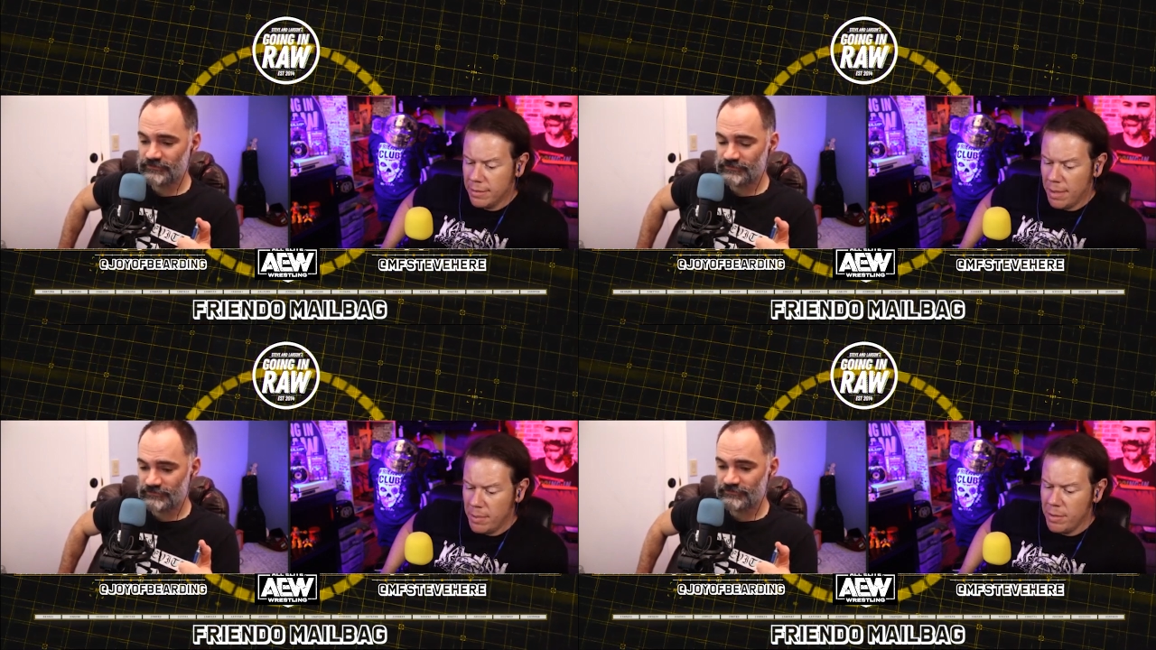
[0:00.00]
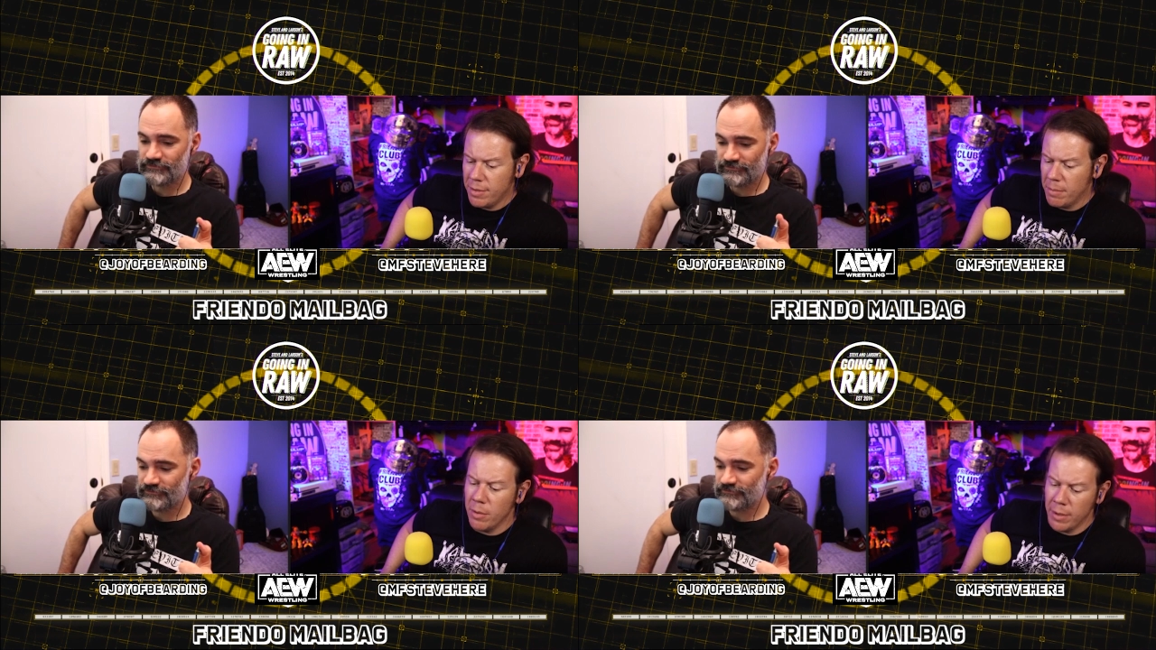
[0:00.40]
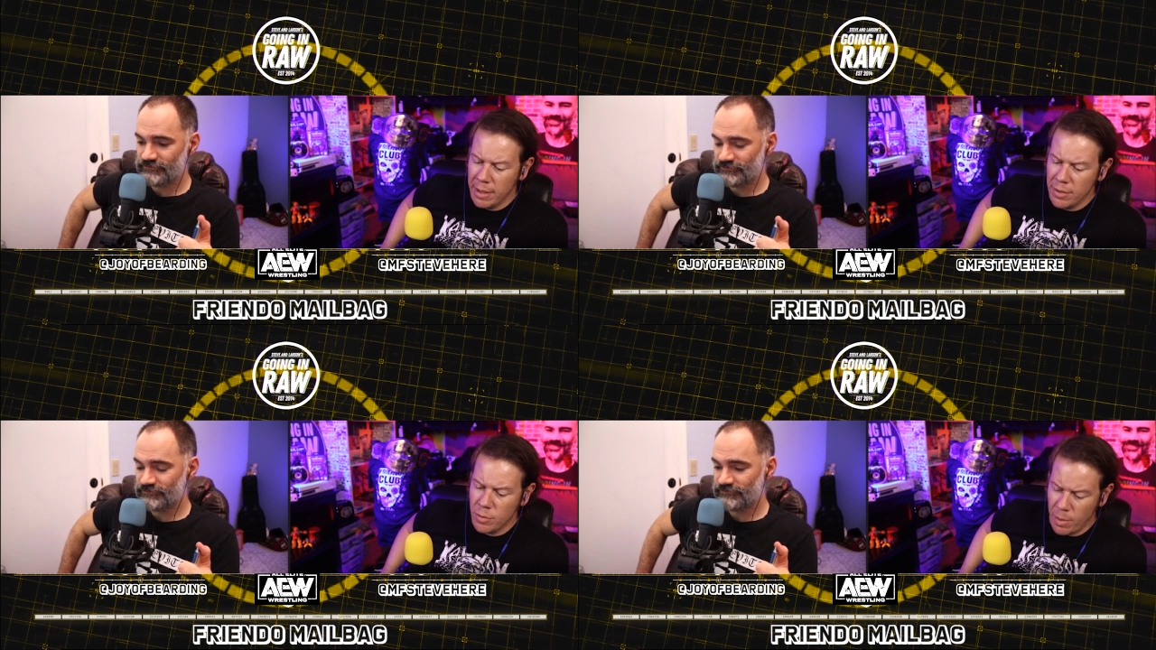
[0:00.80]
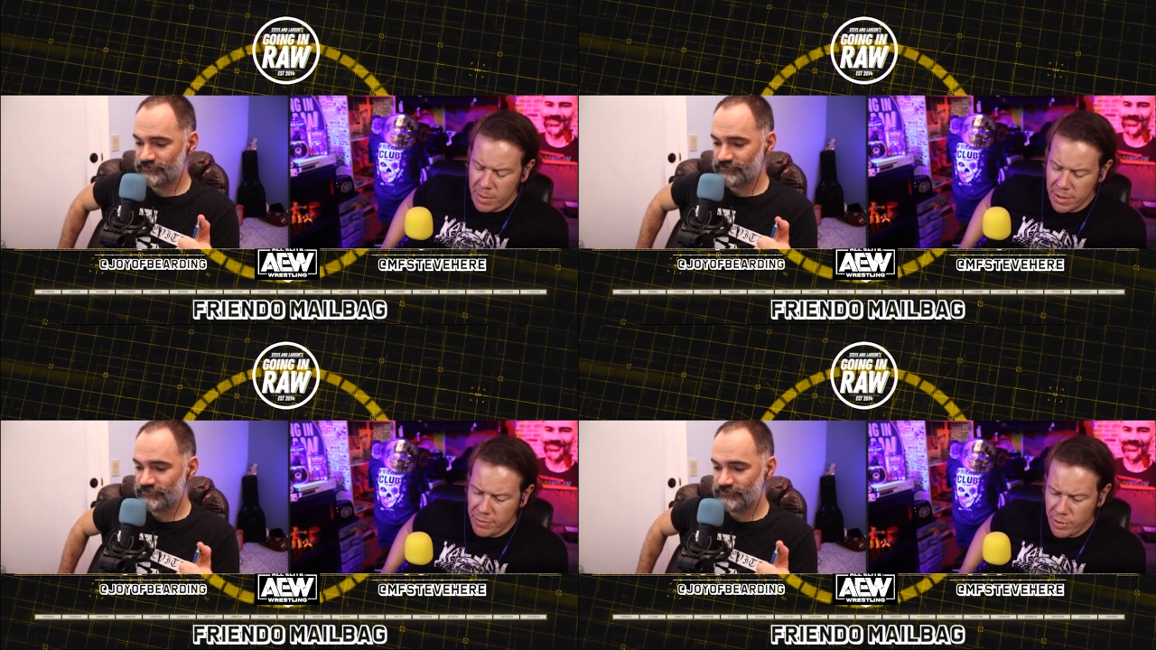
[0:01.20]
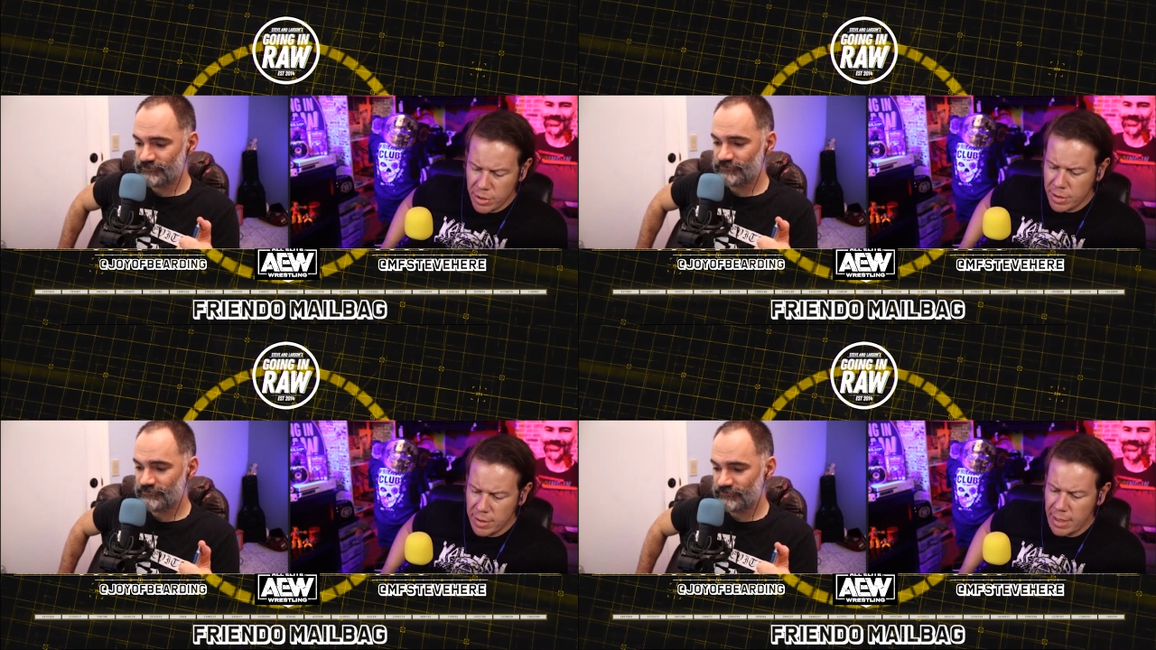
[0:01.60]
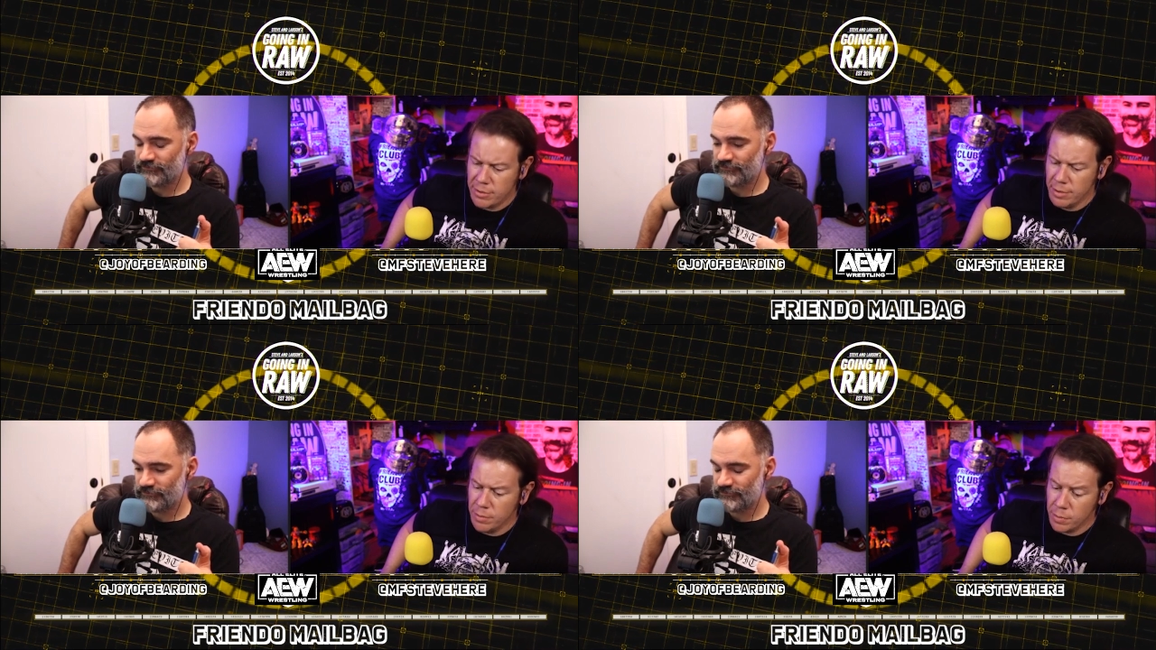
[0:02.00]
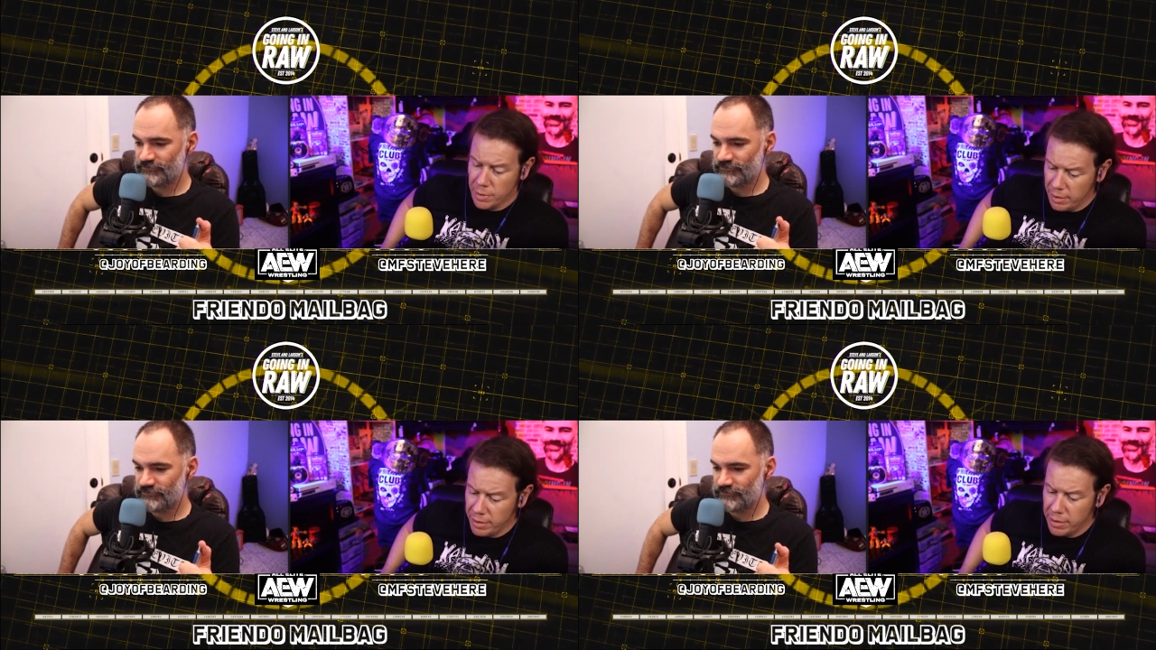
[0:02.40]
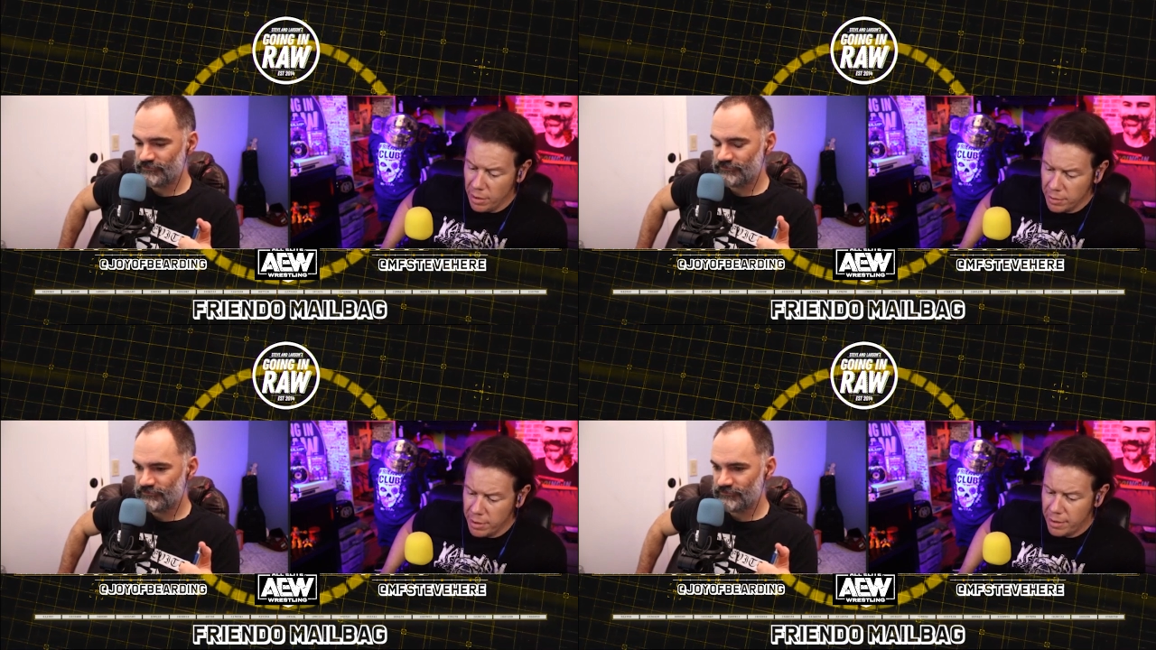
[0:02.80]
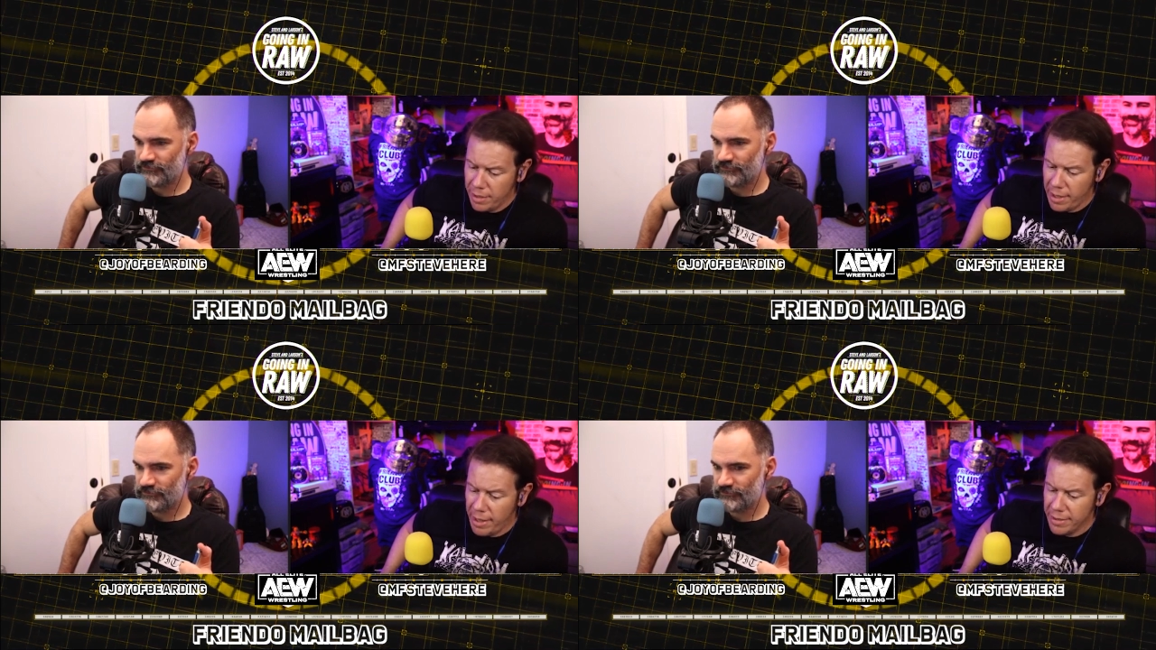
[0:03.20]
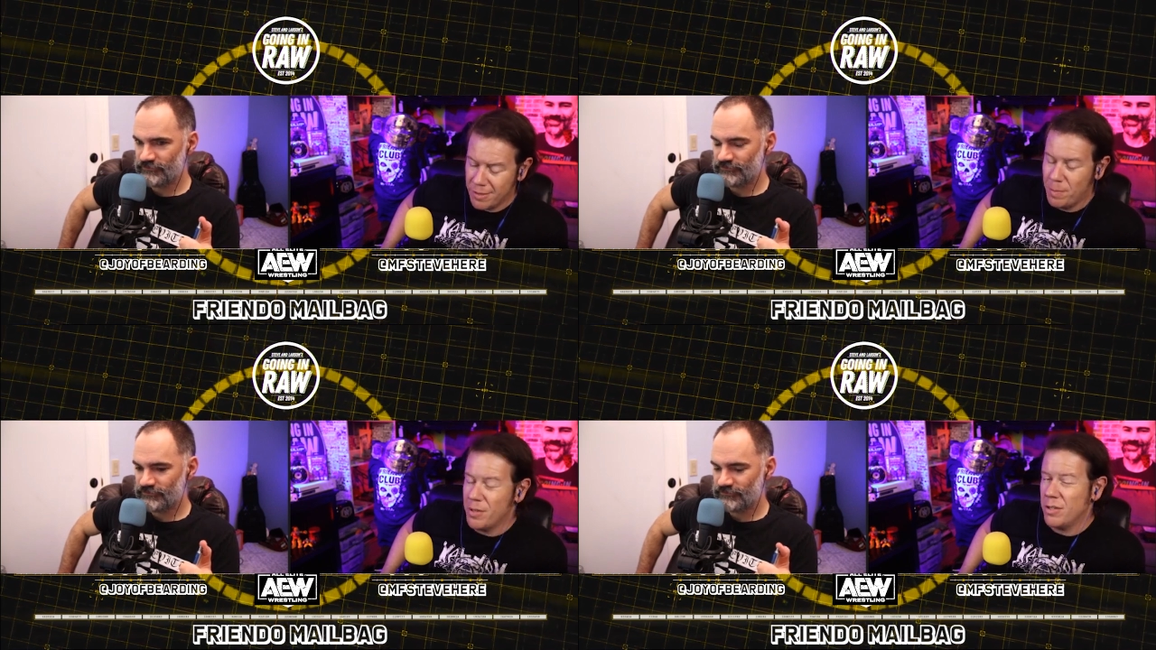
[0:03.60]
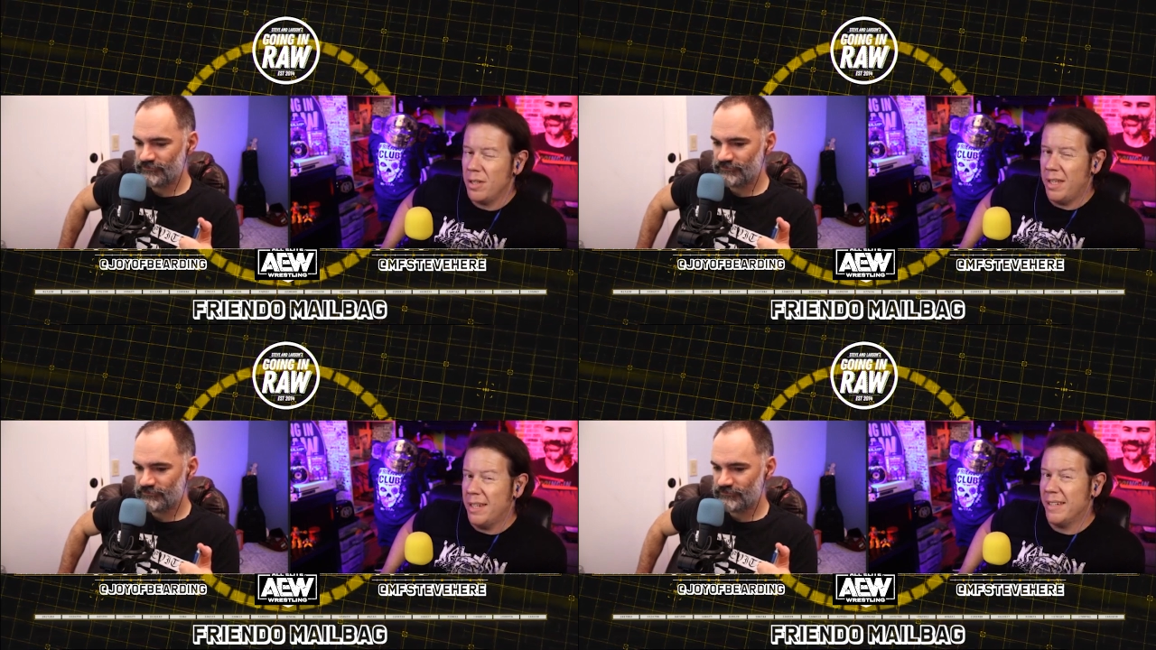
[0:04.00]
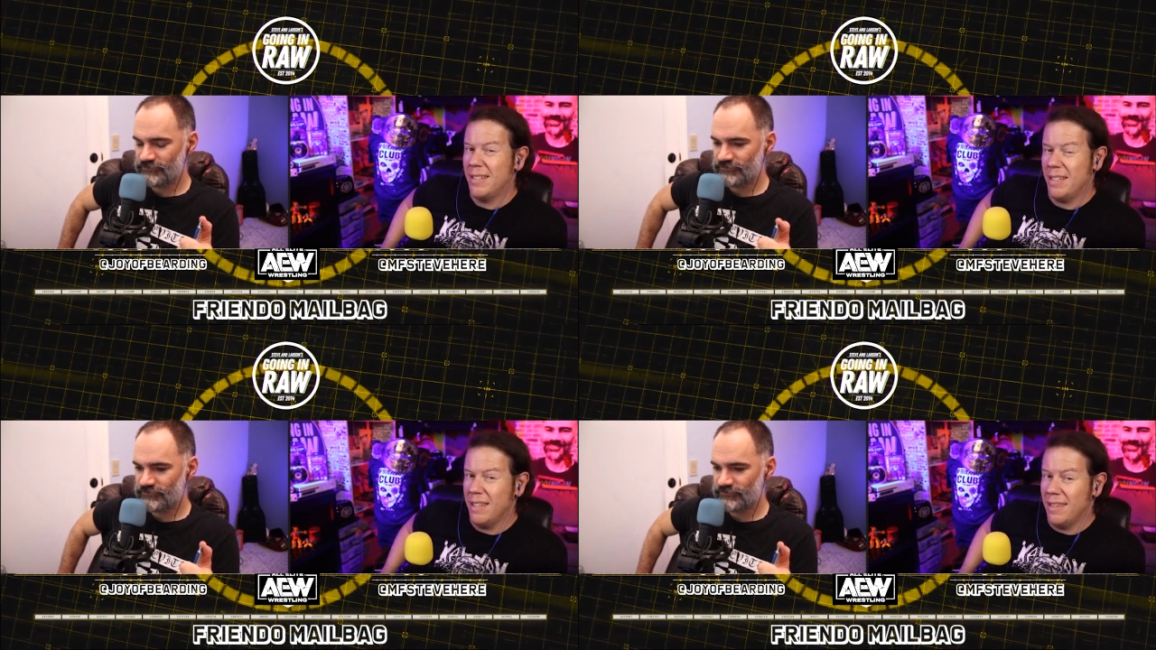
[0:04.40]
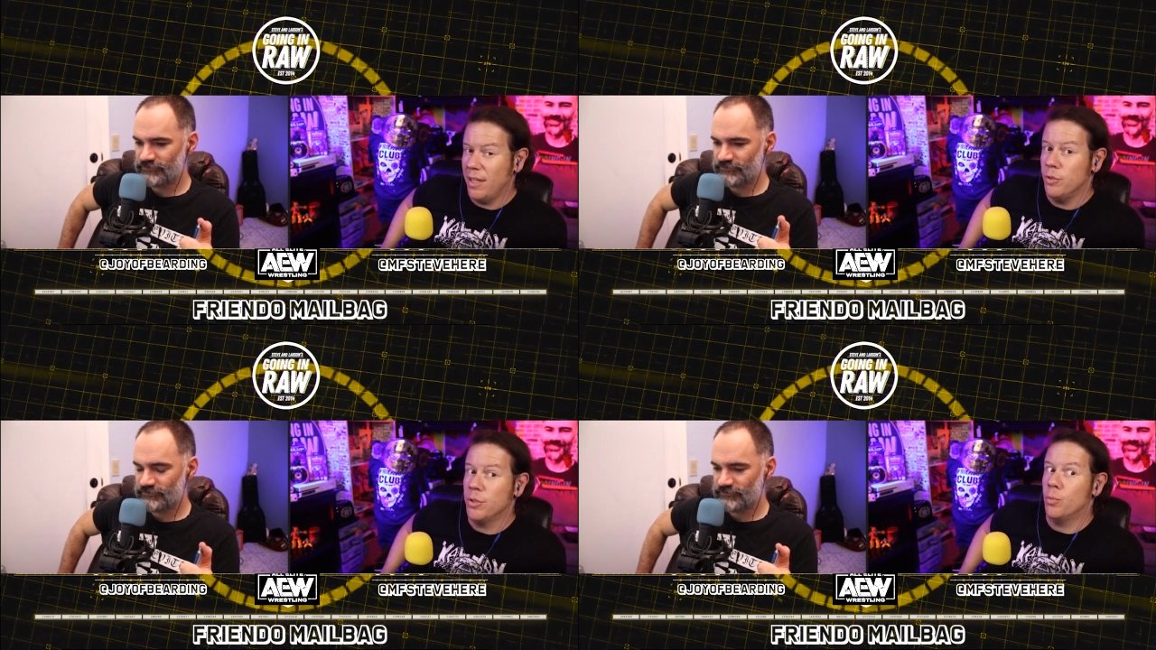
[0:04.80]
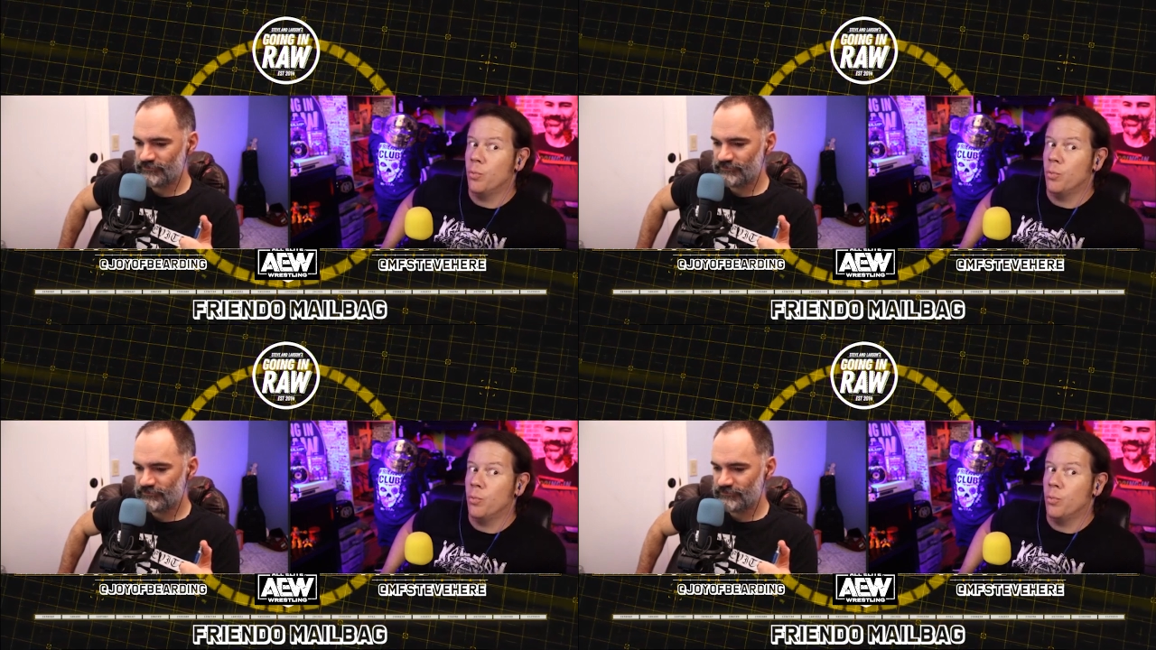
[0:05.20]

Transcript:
Speaker 1: wwe's women's division is actually really loaded and especially on nxt they use it